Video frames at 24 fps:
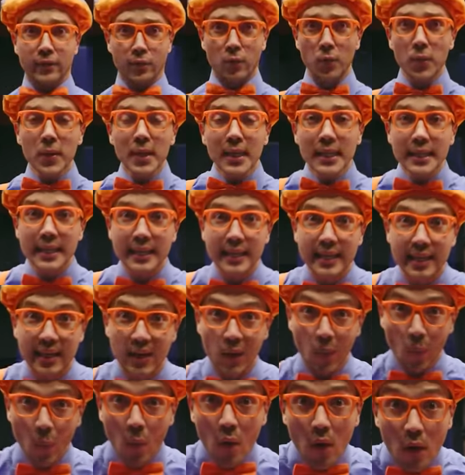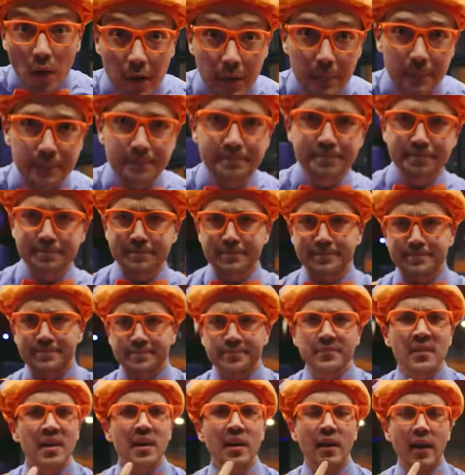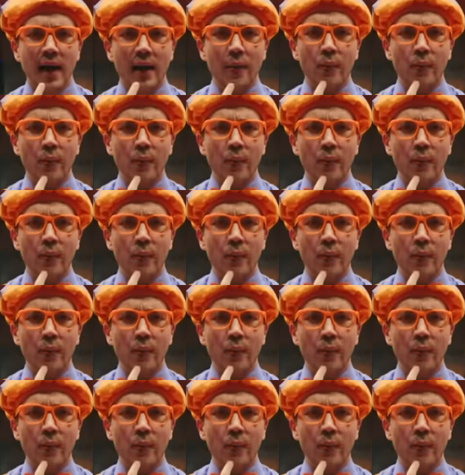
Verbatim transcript: really getting warm. I